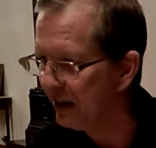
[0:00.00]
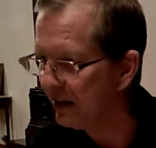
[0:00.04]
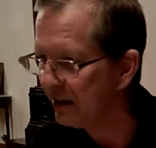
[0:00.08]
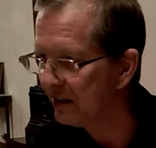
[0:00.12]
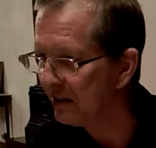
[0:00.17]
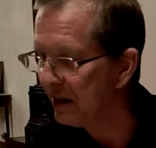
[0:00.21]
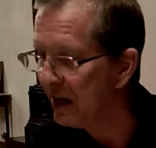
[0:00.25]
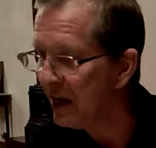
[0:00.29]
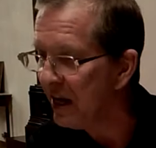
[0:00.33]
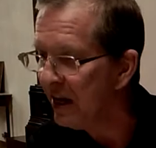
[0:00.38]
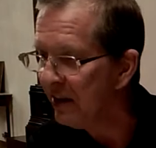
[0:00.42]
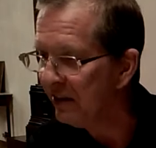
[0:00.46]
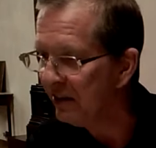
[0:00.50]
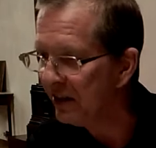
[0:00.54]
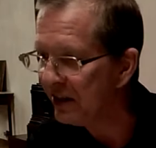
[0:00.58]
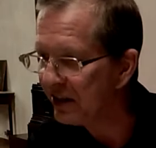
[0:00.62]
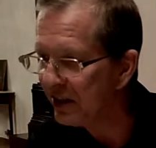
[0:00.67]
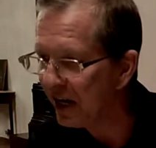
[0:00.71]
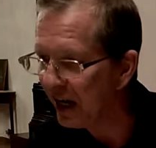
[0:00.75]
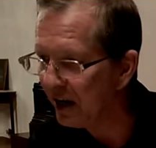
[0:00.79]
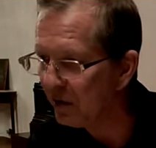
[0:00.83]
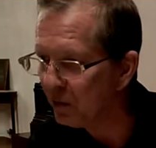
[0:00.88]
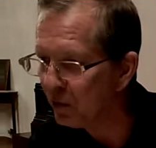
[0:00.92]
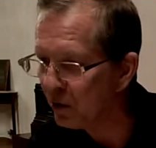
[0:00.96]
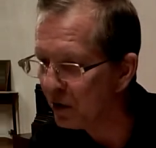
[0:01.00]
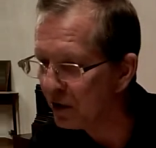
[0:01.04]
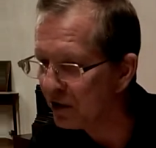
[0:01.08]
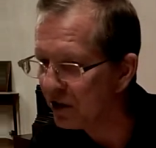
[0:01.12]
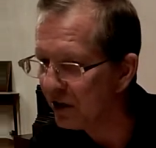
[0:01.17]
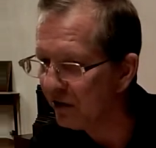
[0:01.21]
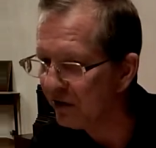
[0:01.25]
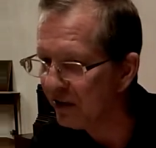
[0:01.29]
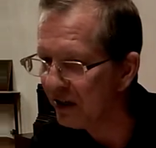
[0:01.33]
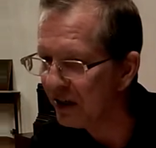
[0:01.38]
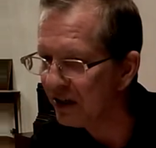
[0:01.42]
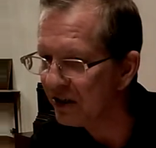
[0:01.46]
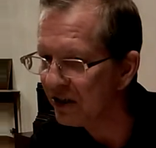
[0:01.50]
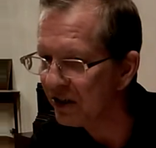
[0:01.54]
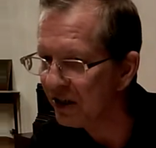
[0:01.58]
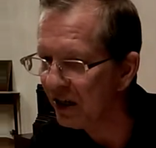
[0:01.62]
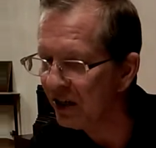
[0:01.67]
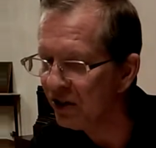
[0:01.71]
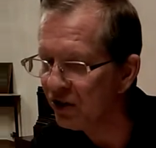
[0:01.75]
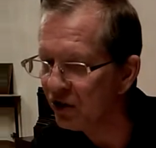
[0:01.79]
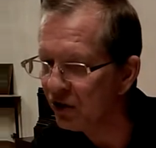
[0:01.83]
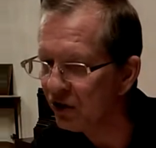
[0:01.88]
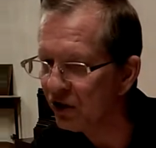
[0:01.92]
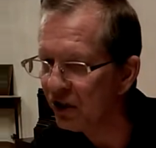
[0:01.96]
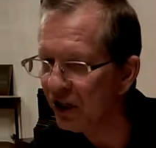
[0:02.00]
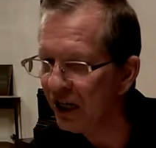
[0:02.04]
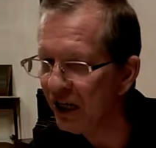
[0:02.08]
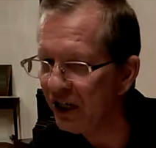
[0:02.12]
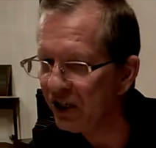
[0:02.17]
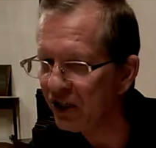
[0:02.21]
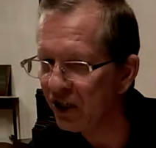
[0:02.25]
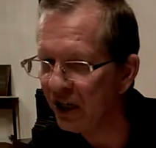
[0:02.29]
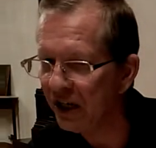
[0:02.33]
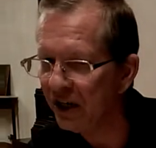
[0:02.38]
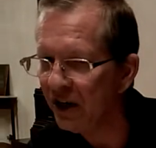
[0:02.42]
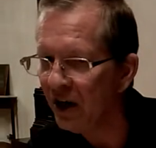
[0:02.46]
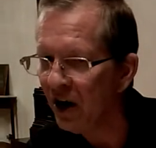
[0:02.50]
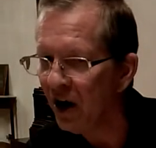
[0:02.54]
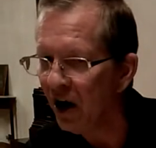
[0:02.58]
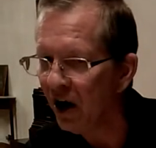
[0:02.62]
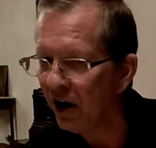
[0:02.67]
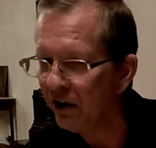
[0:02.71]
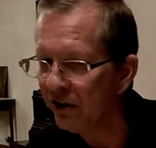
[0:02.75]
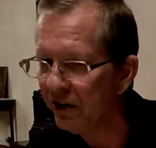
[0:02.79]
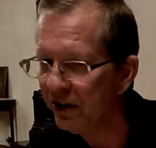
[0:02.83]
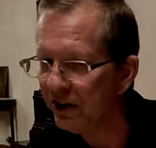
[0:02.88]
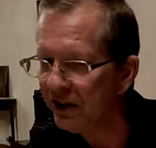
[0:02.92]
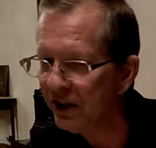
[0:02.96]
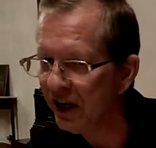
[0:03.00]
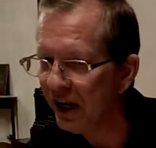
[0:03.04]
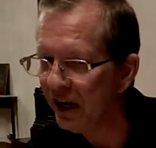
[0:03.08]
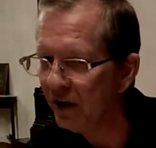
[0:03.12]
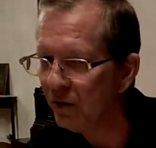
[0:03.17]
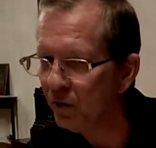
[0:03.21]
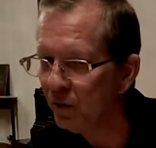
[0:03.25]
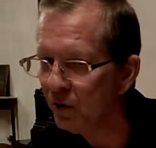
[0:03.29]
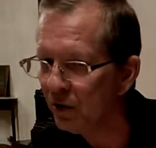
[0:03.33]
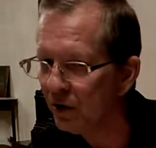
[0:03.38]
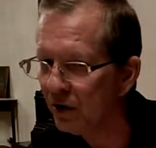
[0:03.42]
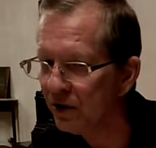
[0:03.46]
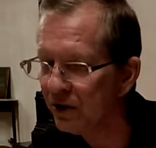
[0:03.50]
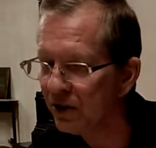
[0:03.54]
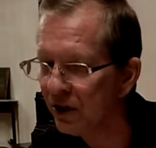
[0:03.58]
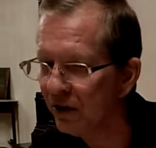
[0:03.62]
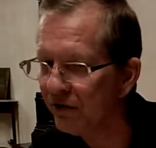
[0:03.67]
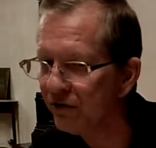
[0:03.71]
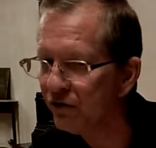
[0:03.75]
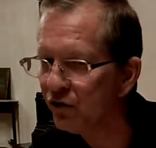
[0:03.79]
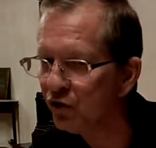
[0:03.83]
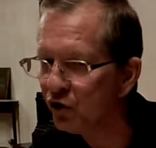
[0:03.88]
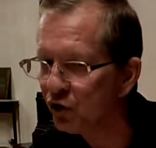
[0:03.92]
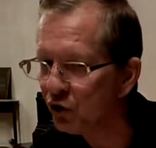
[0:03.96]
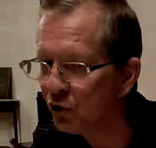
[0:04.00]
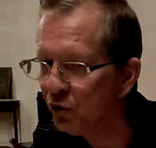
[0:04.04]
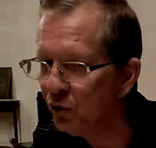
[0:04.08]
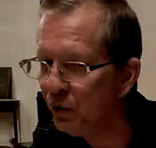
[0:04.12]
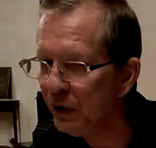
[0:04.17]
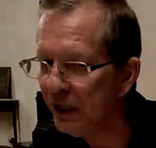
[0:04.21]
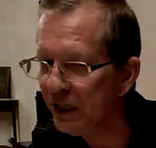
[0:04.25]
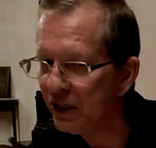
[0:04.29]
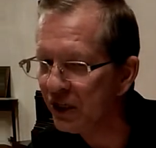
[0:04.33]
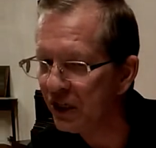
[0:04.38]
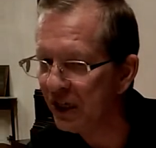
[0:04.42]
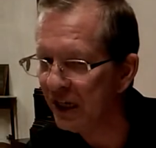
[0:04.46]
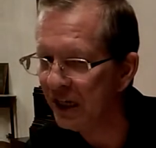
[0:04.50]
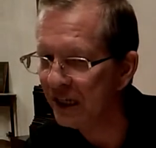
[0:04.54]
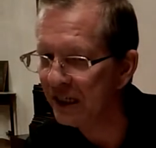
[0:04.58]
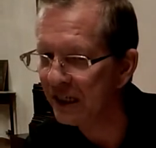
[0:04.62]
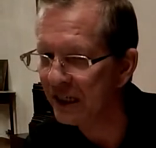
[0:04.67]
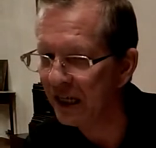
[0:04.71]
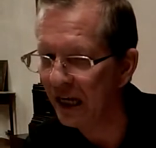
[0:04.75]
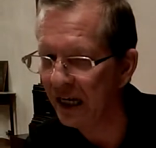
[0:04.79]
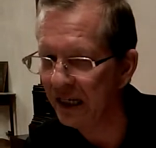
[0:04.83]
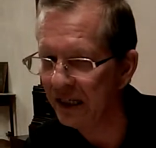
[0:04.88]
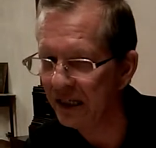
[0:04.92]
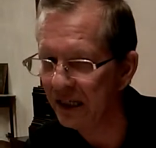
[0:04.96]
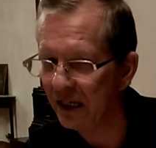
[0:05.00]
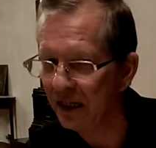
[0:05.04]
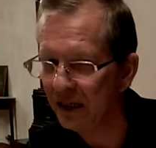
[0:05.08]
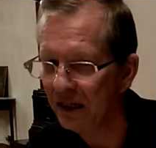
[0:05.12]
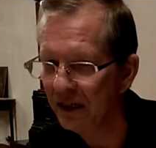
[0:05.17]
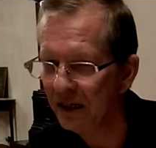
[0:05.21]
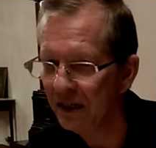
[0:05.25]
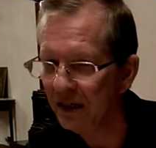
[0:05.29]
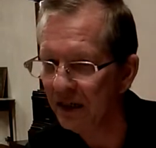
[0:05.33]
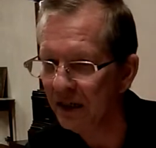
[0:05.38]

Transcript: The, uh, the ten worlds of the essential teaching are the ten worlds of true Ichinen Sanzen.